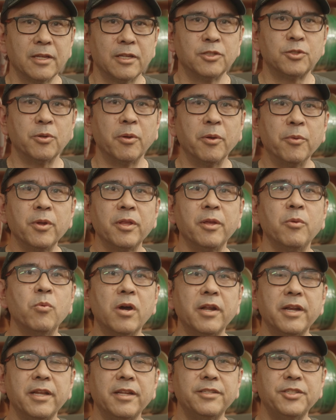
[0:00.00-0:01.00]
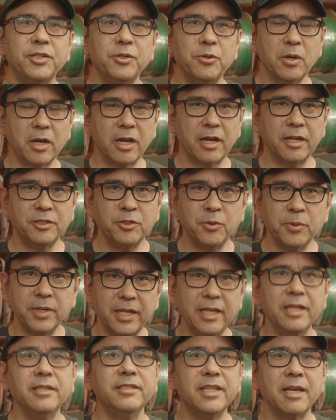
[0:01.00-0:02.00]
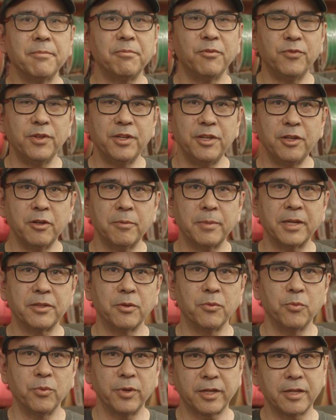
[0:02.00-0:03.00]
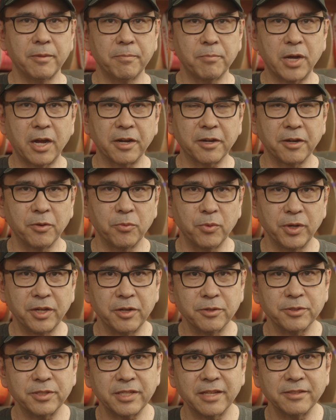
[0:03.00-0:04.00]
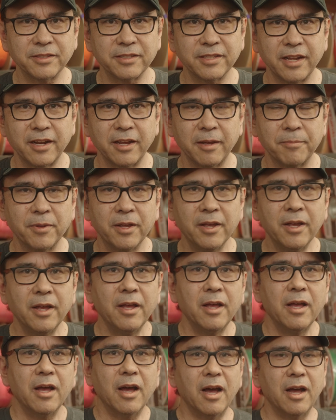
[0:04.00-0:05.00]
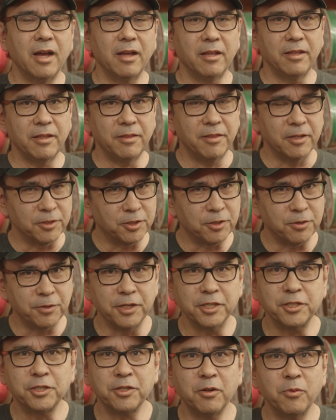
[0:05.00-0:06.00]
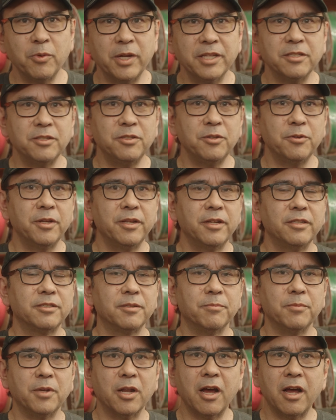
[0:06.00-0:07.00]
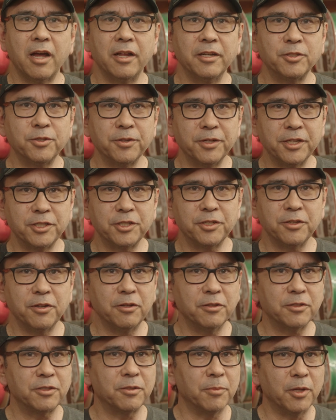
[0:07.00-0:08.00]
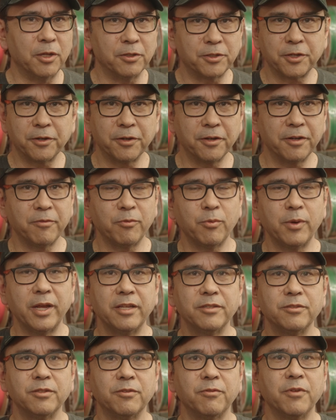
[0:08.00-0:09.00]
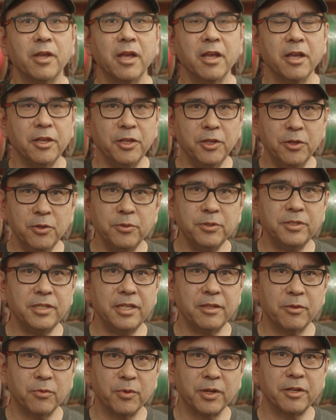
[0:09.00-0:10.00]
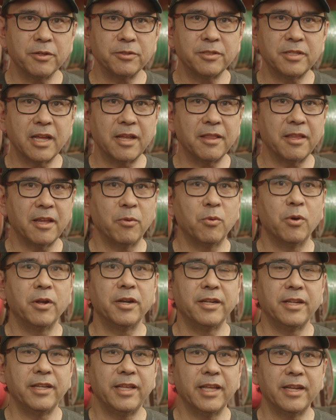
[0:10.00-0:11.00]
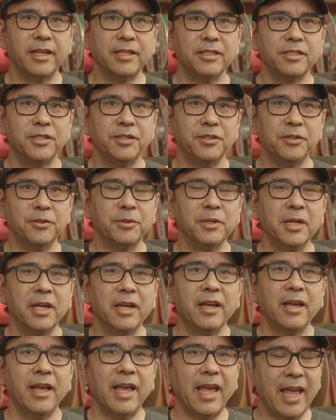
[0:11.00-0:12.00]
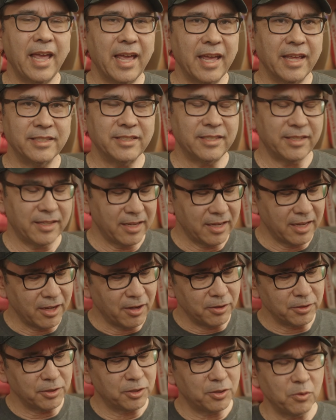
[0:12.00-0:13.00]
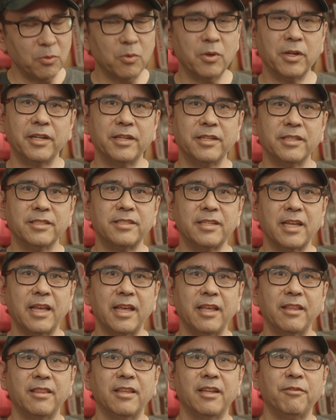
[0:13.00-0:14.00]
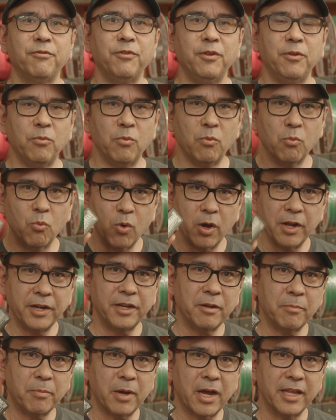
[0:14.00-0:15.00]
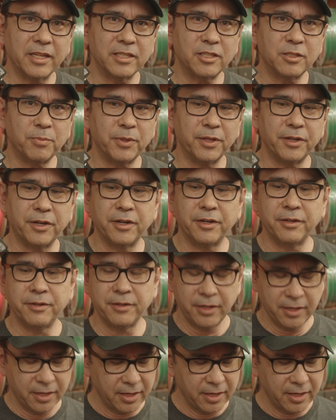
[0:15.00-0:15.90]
So we really wanted to do an in-depth video about the Rickenbacker Rico sound setup. There's traditional ways to do it, some non-traditional, some alternative ways of using the Rico sound that I wanted to get into. And I also wanted to say that if you wanted to buy a splitter